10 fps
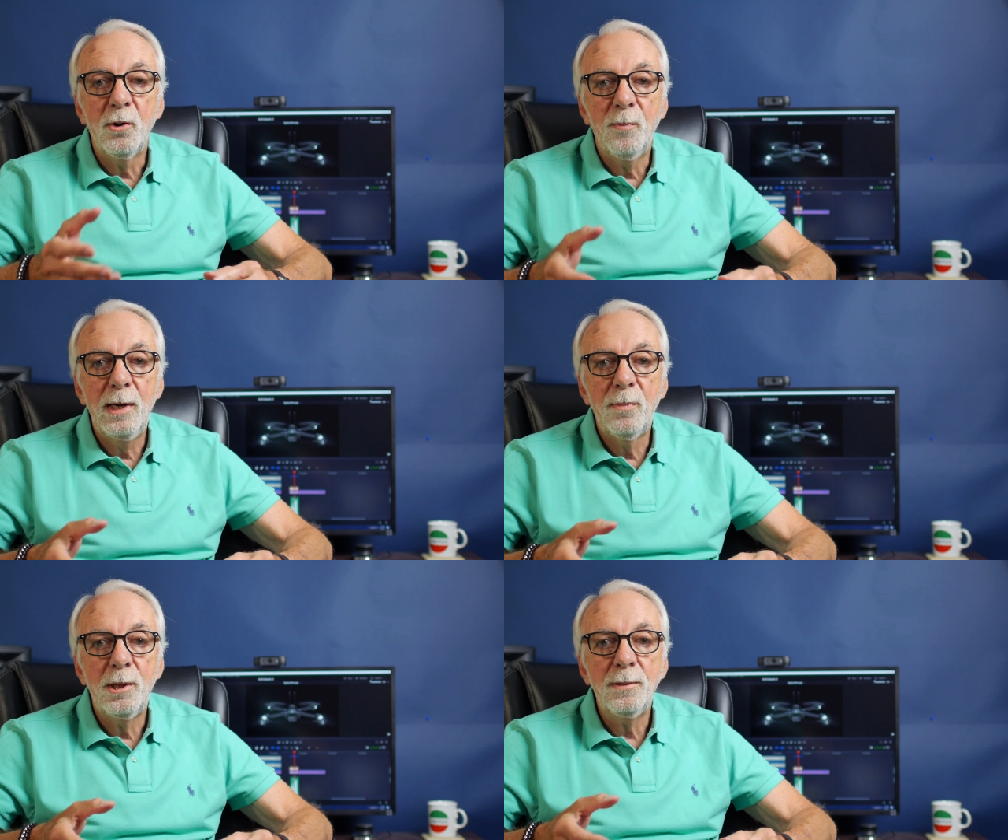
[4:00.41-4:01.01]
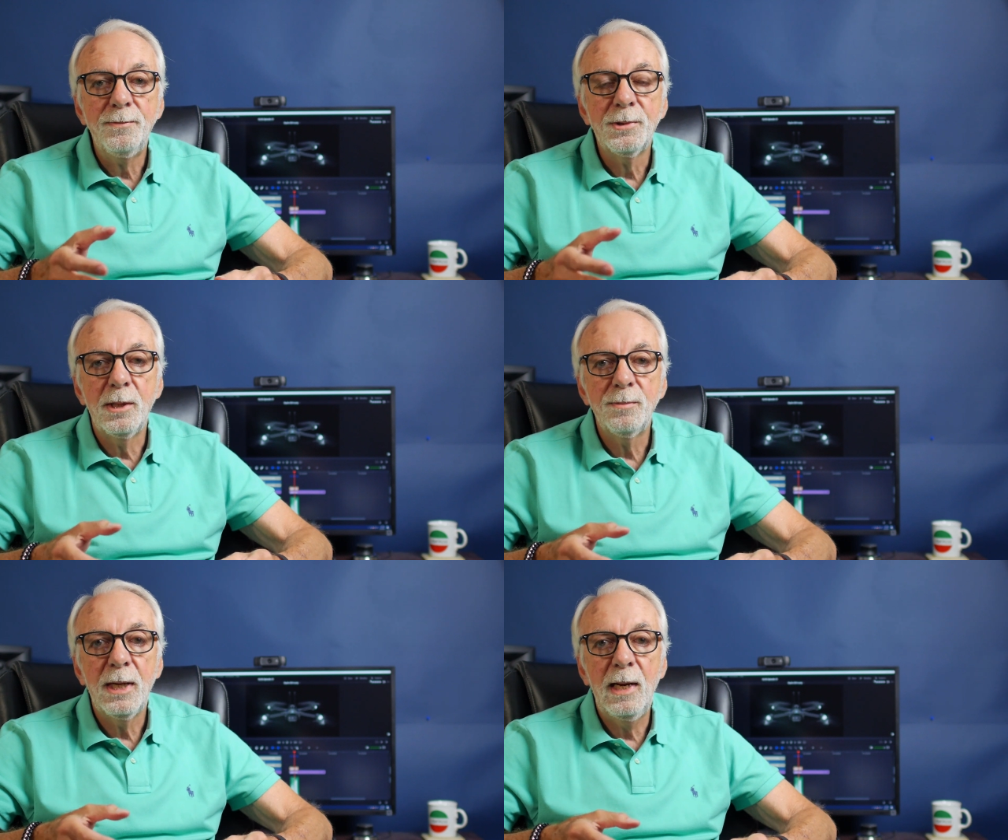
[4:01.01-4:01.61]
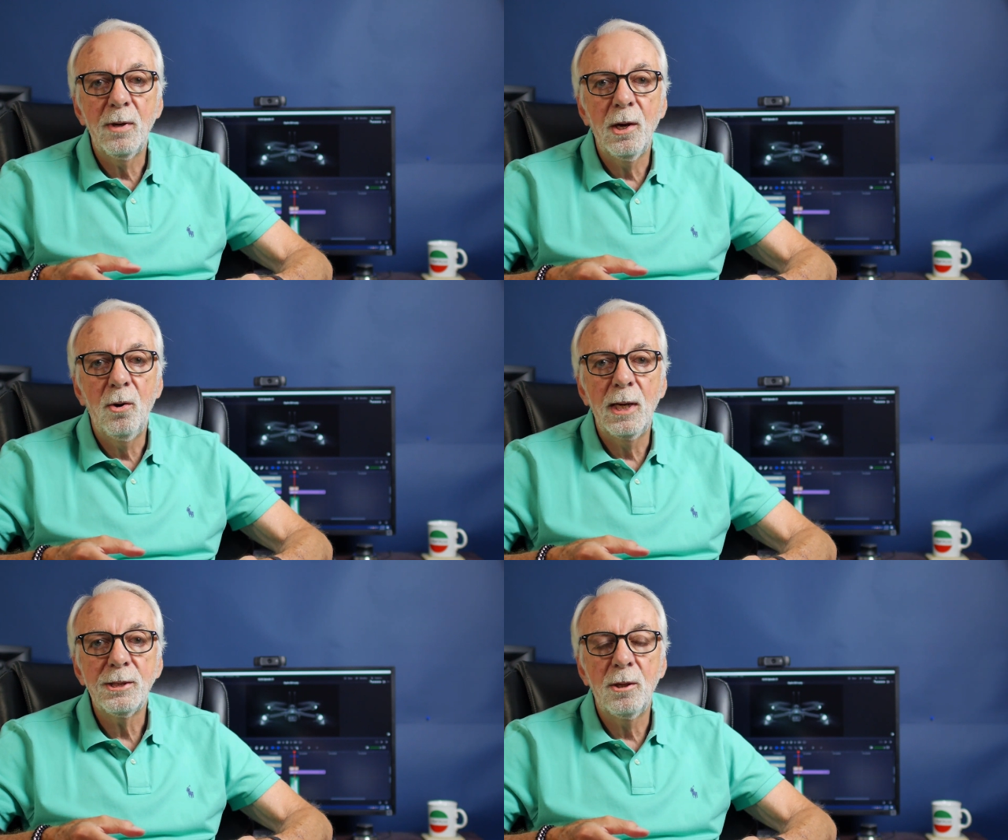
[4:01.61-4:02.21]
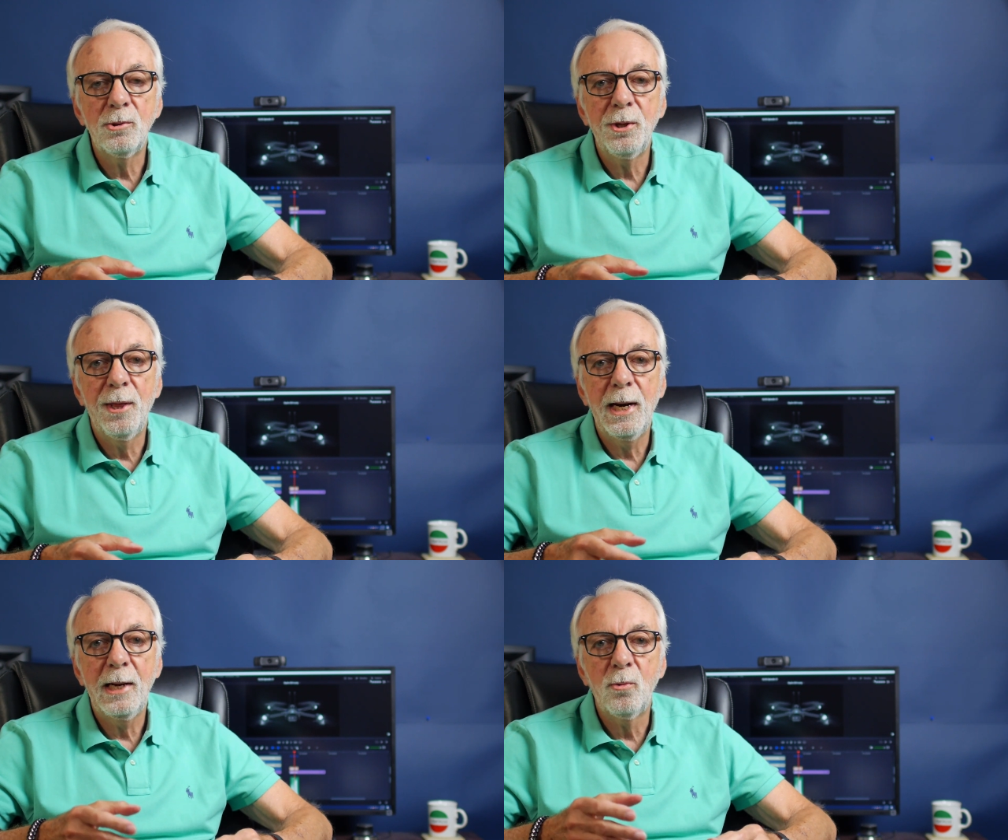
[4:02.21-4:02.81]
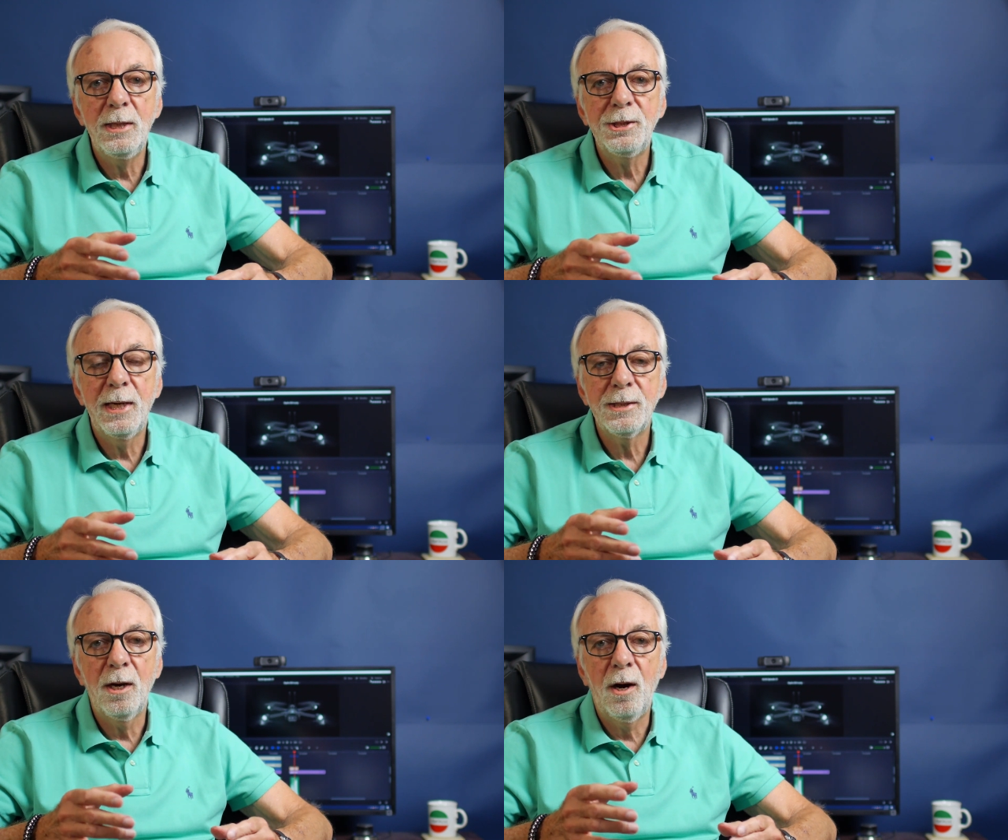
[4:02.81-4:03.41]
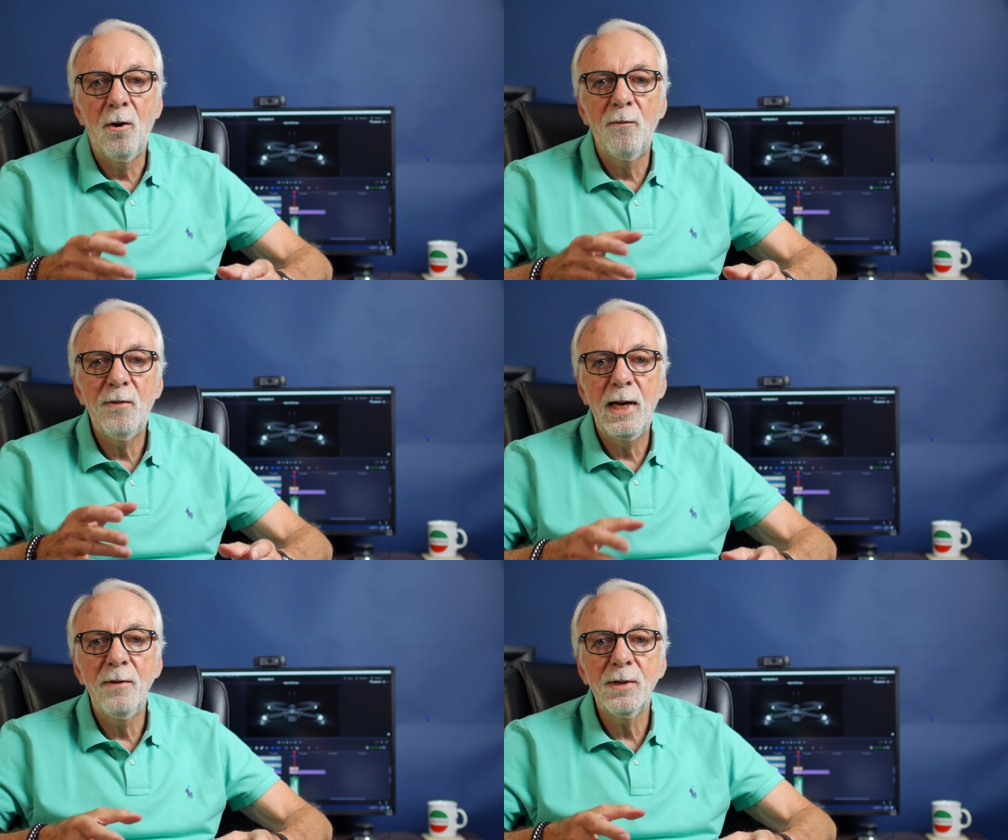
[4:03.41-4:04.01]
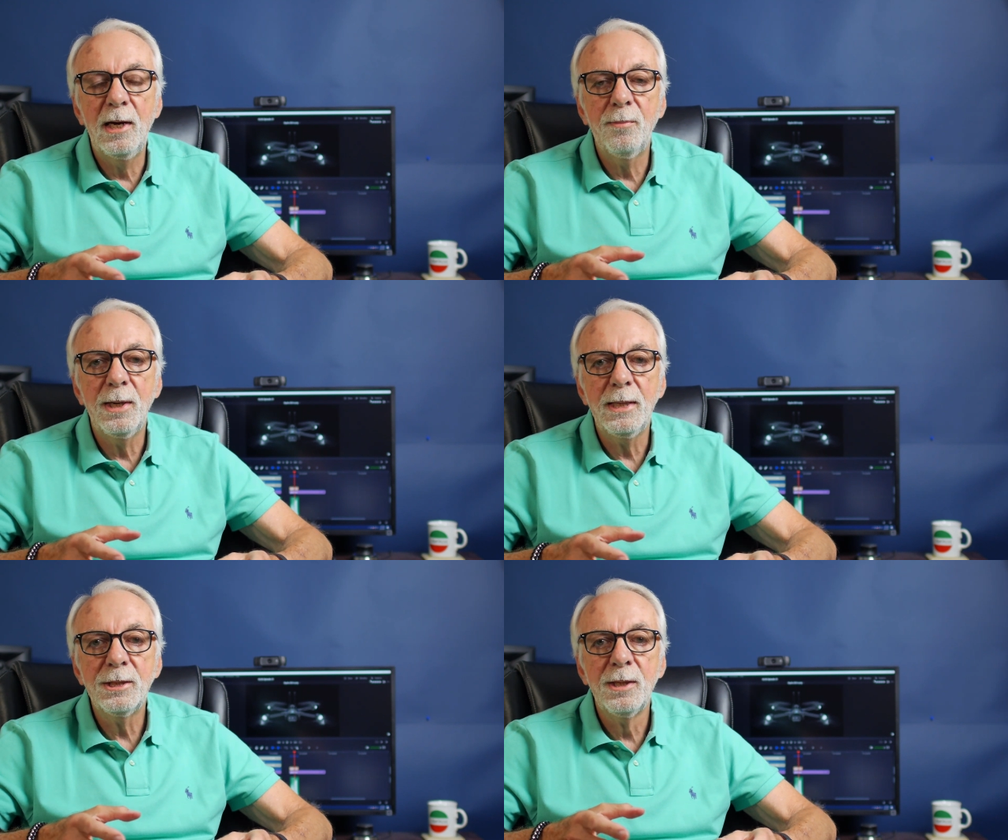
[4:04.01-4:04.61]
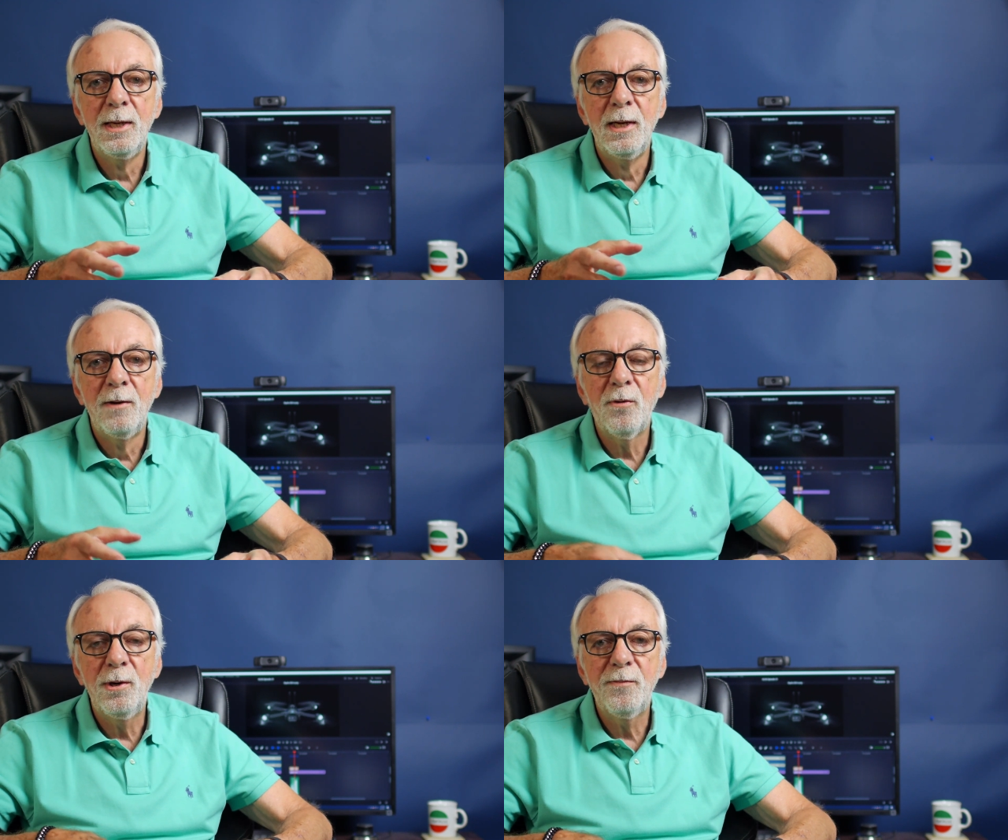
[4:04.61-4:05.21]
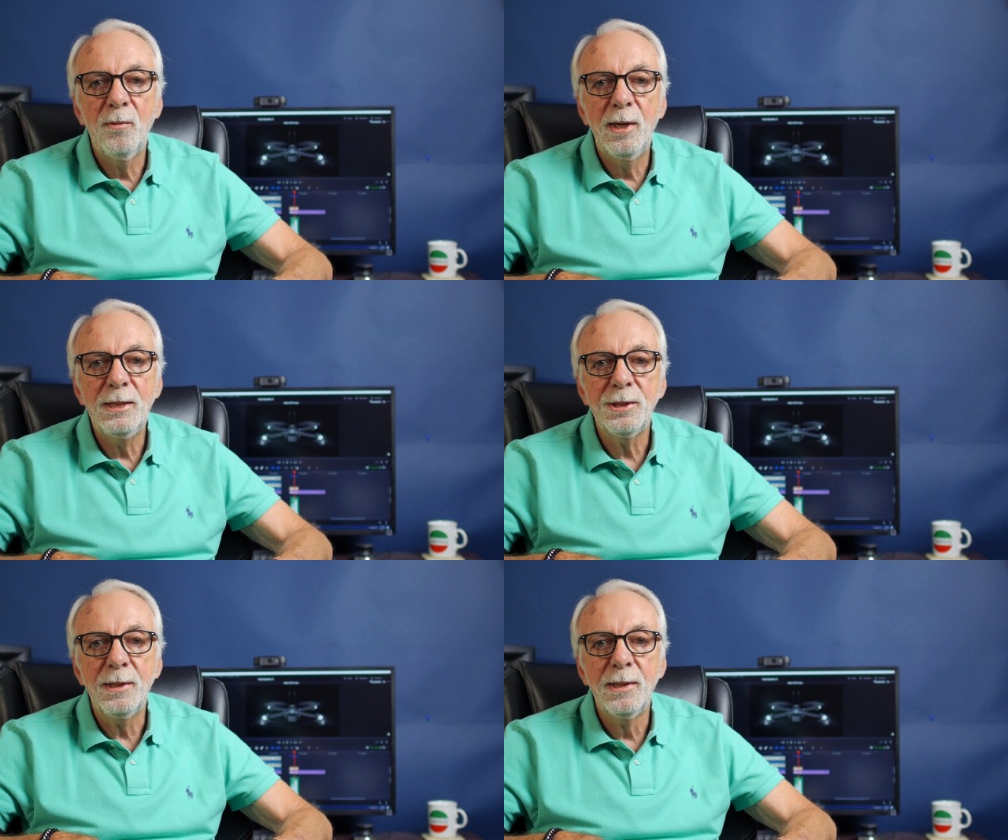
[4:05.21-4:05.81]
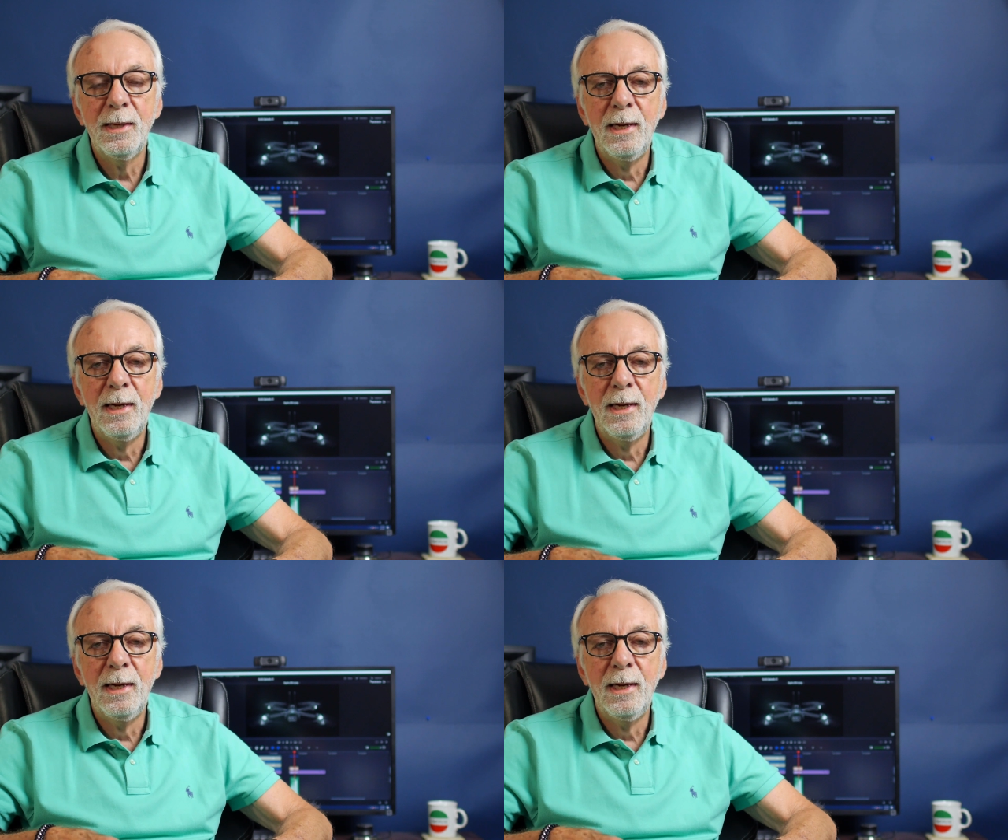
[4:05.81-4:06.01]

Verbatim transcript: you remember, some time ago, I told you that I had reached out to all five companies for information,